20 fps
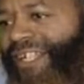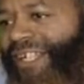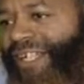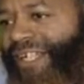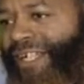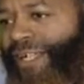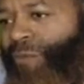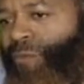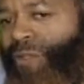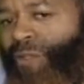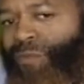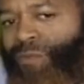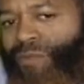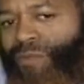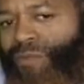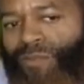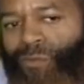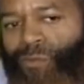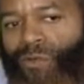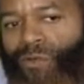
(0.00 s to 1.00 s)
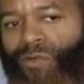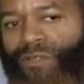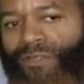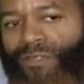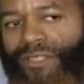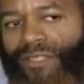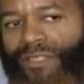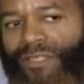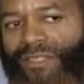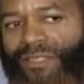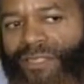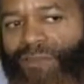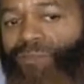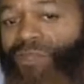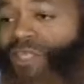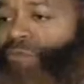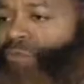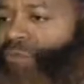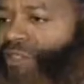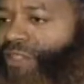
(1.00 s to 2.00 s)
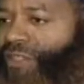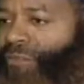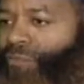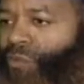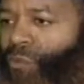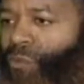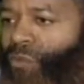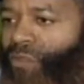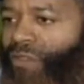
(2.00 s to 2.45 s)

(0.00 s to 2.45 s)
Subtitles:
I went with the World Assembly of Muslim Youth.